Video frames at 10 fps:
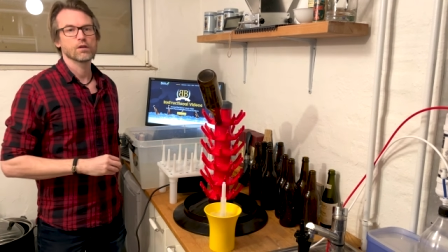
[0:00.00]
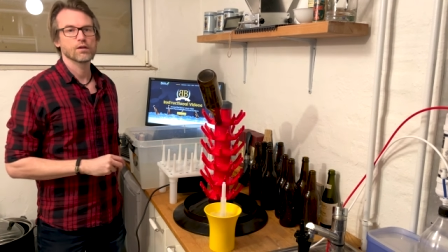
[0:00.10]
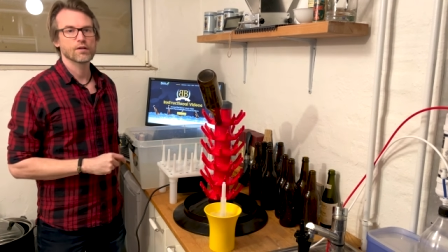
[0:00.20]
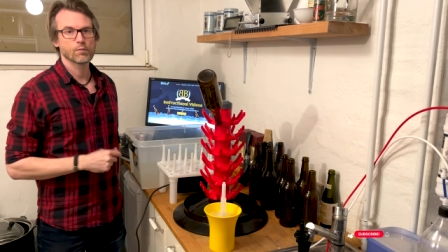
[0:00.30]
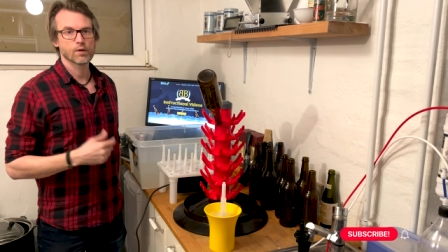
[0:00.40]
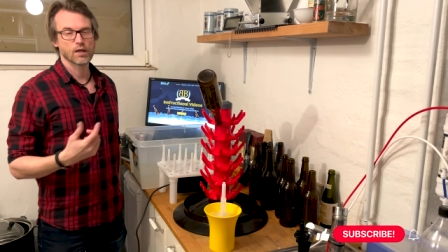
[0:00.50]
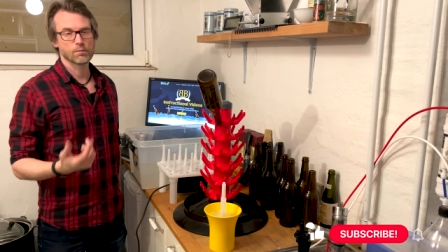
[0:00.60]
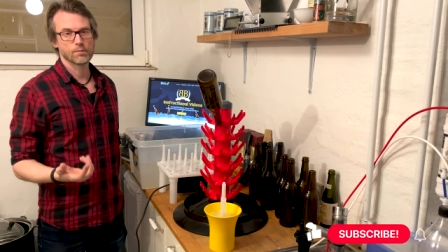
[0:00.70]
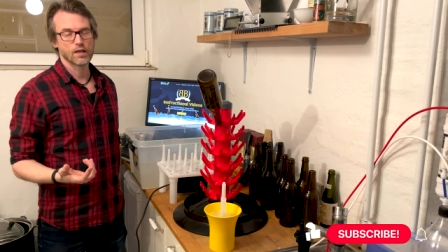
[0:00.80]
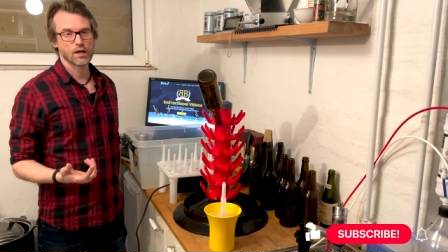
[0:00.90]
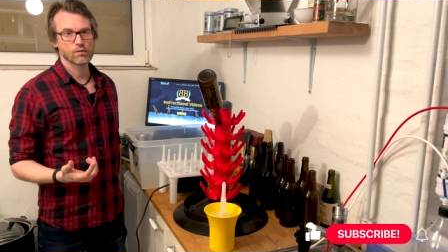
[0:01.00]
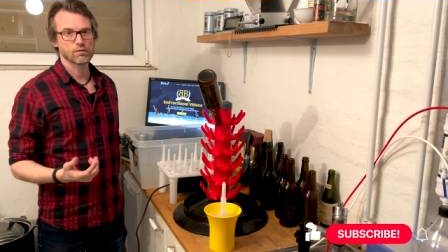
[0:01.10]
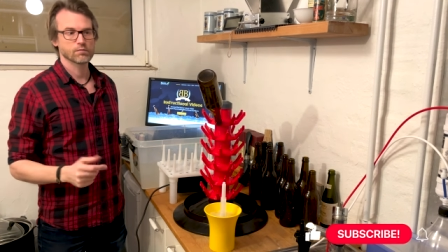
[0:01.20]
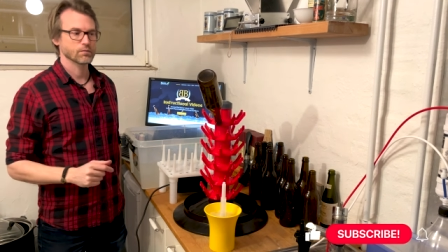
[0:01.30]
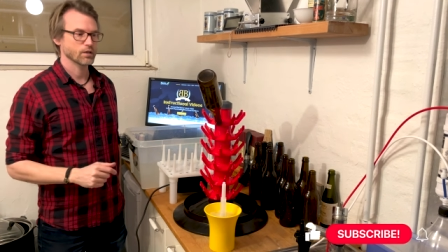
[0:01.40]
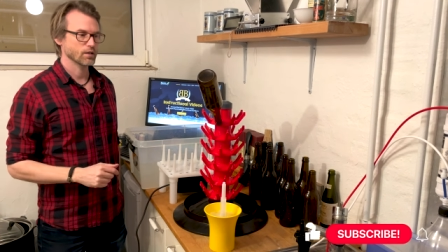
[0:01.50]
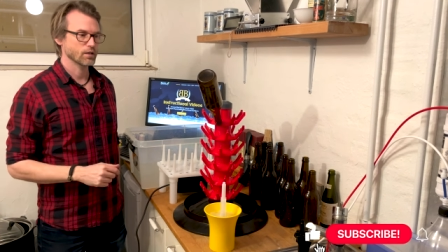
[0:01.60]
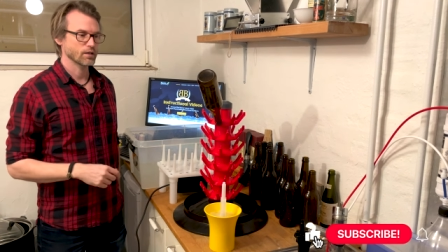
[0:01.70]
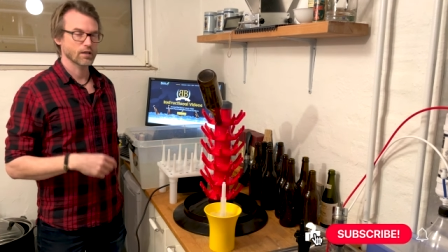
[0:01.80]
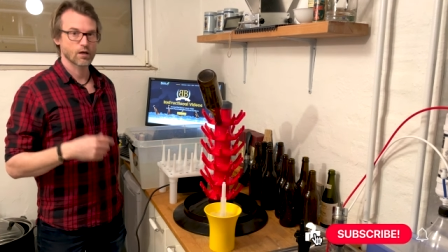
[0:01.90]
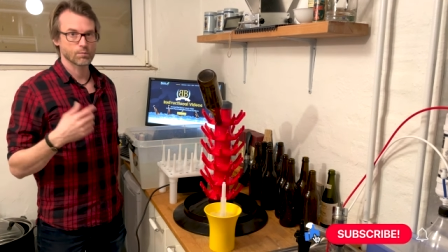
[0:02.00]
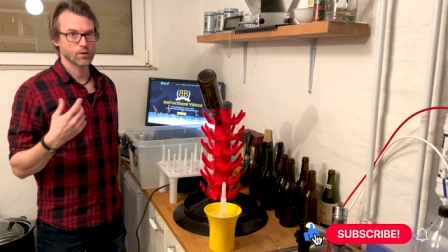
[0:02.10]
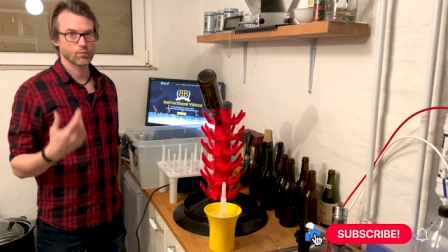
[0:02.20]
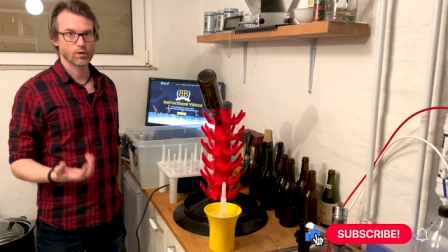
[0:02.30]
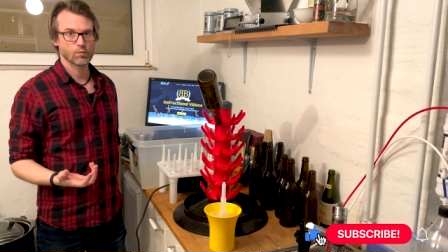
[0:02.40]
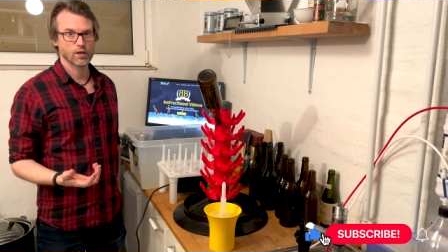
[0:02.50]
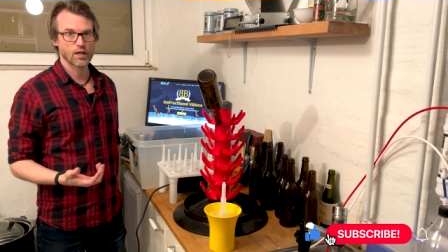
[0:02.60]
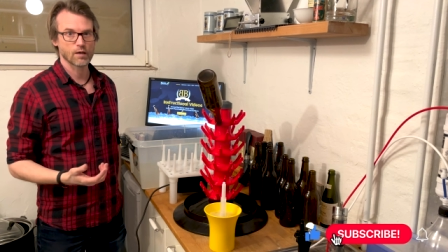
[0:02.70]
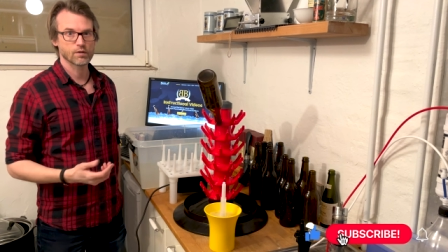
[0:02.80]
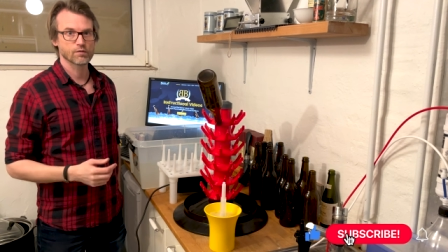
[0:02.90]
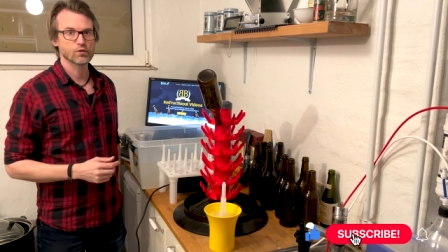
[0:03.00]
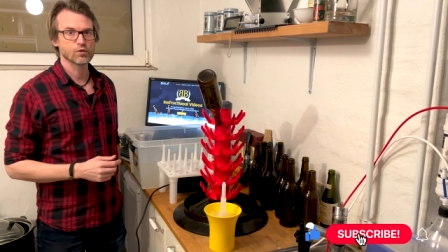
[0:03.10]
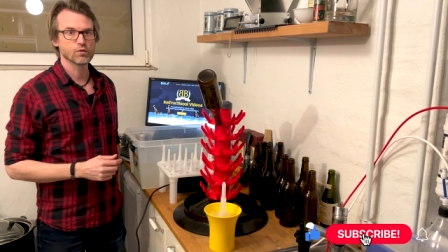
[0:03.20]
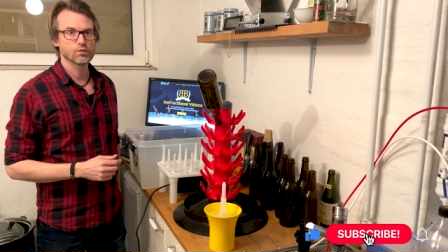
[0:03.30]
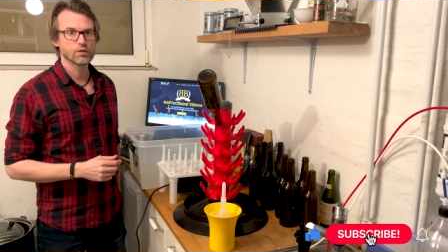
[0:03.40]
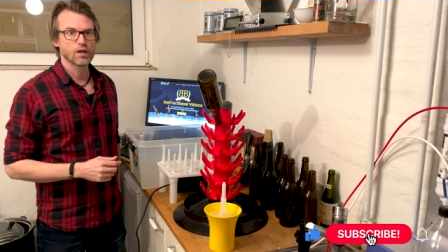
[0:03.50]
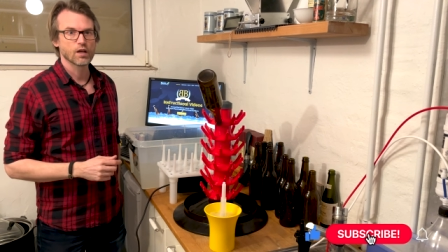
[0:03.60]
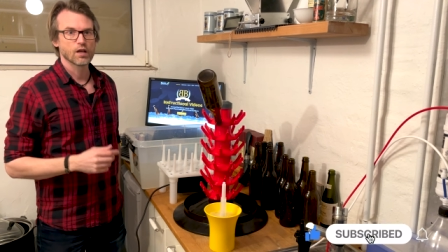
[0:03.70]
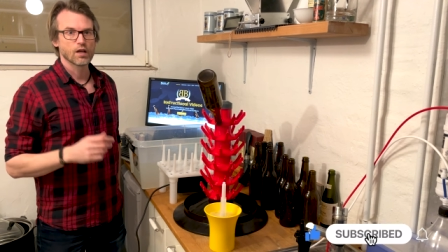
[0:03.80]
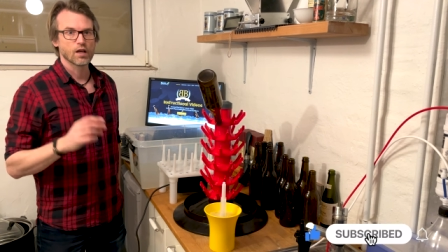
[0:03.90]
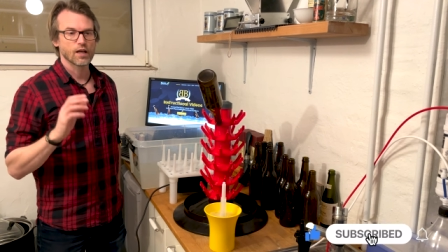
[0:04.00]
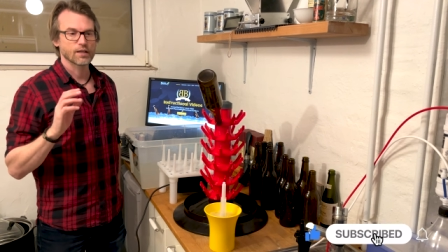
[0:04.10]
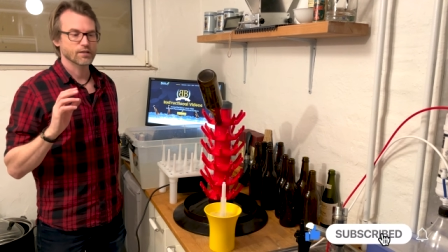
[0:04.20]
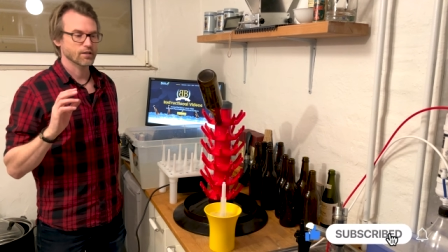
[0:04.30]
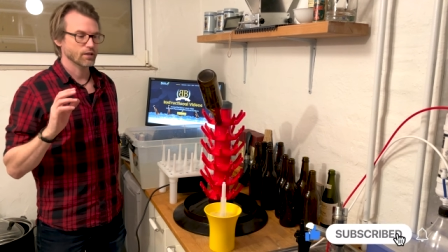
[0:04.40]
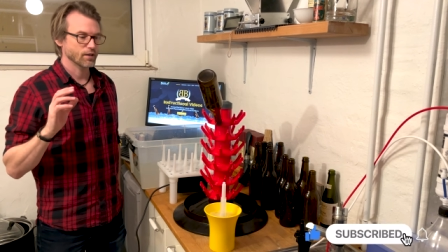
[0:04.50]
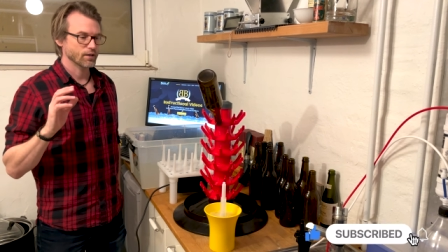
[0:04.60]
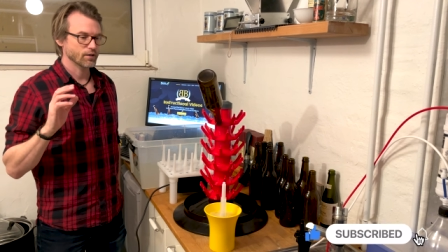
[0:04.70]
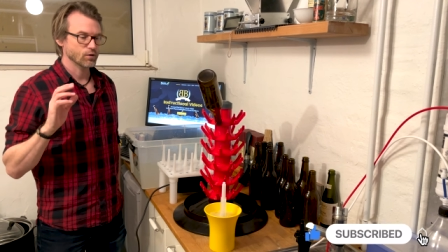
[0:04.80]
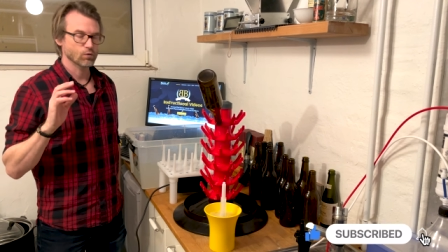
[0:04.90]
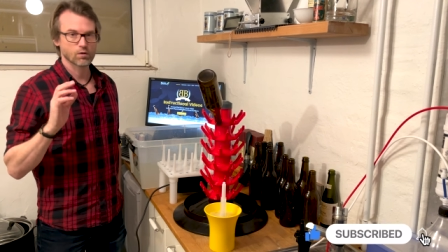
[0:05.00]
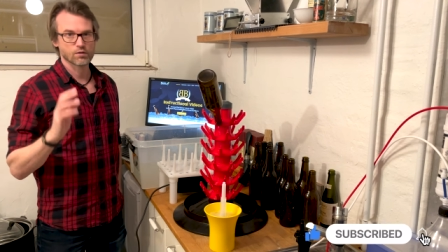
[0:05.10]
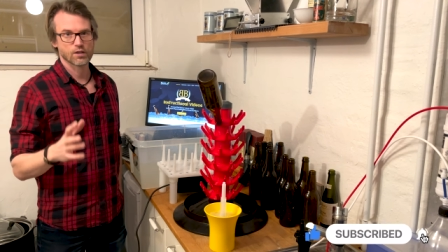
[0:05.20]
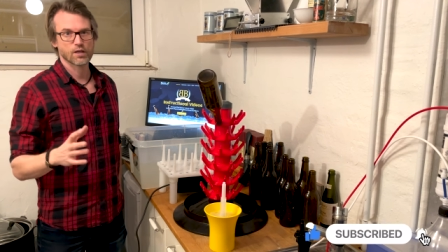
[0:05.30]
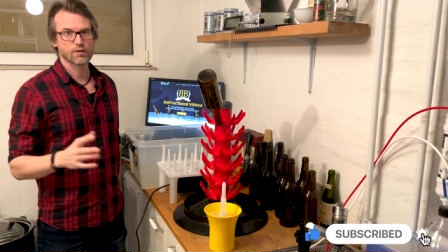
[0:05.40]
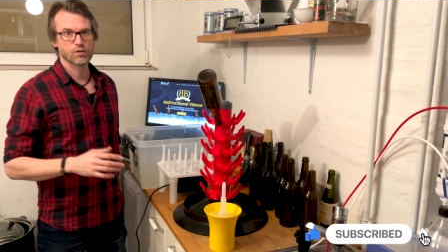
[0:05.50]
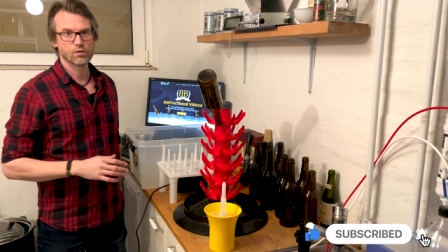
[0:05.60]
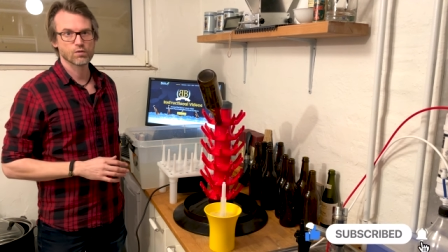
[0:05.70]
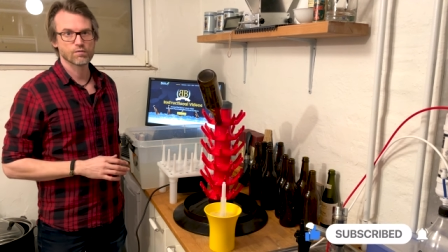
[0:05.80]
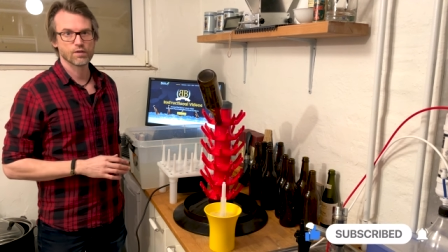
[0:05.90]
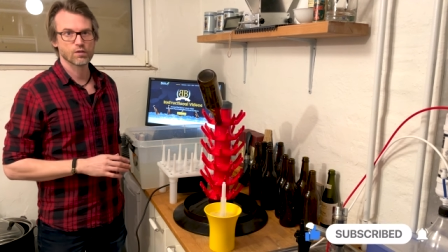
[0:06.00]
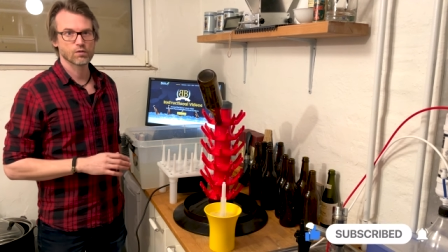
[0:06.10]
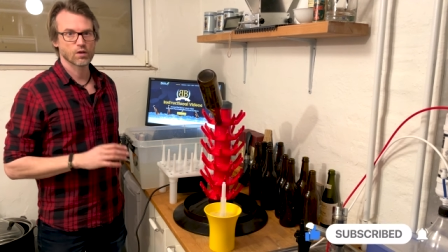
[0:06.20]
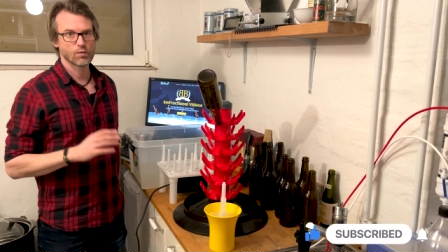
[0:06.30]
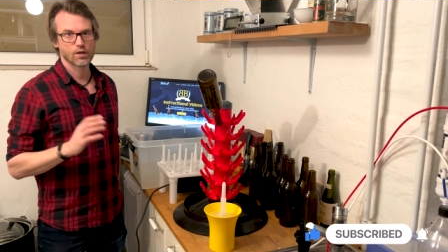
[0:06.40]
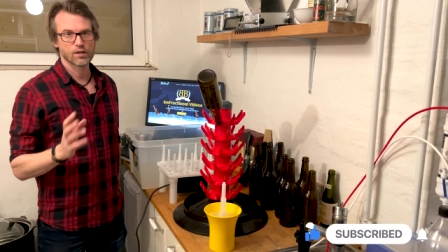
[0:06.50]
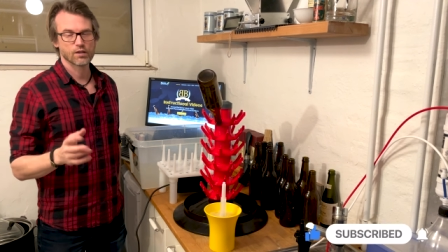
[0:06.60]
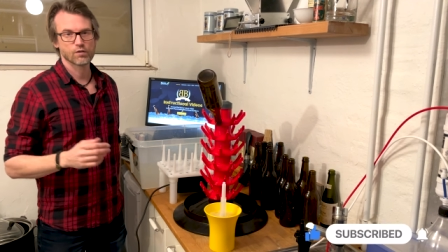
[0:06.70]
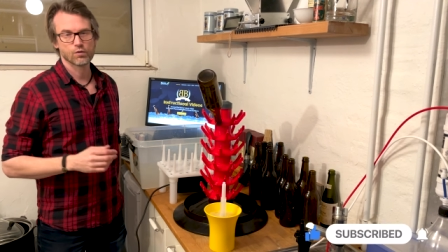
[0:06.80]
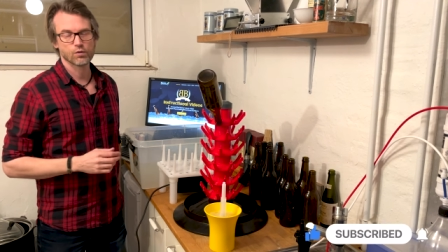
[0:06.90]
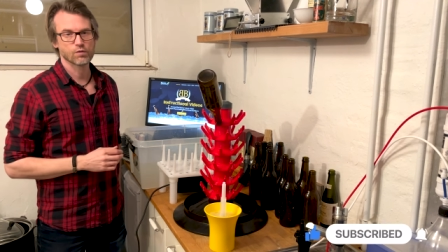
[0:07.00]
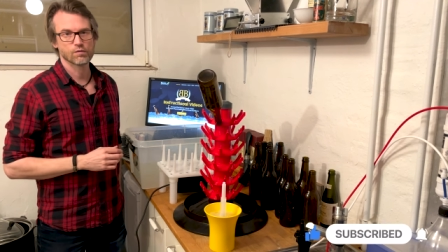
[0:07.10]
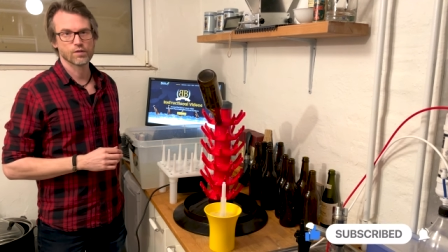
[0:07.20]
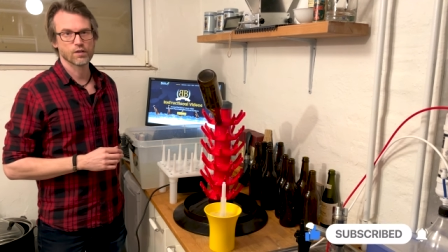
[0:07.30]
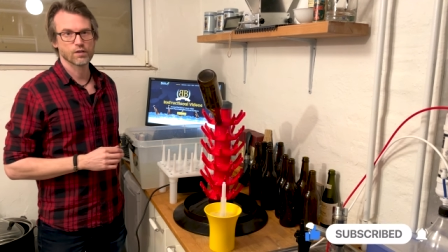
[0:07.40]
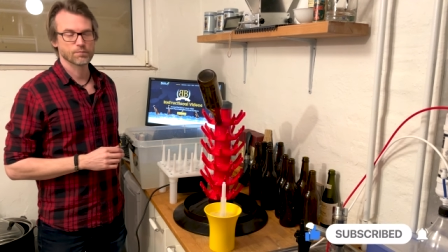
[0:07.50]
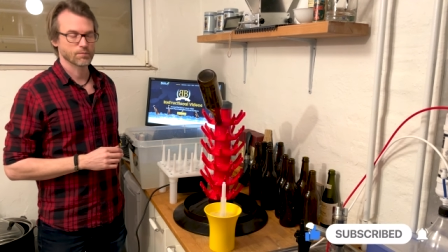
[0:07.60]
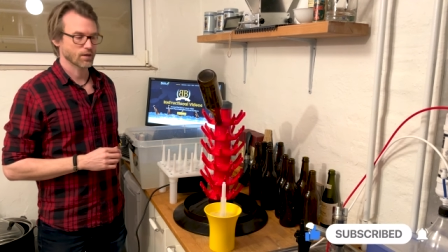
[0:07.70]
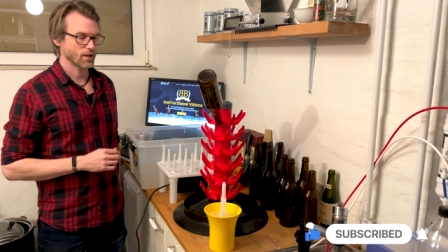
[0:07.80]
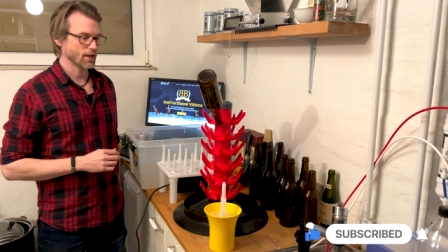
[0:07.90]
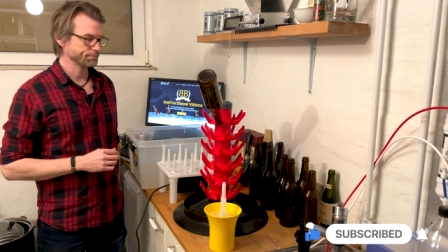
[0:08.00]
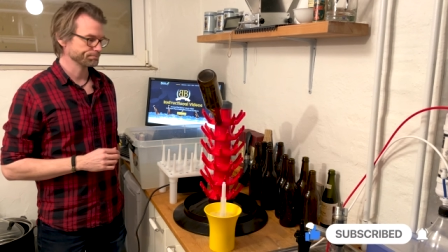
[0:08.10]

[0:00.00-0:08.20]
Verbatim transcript: Uh, that will help me out uh, and I'll be really, really happy if you do. And uh, you also get the news video directly in your YouTube feed. Yeah.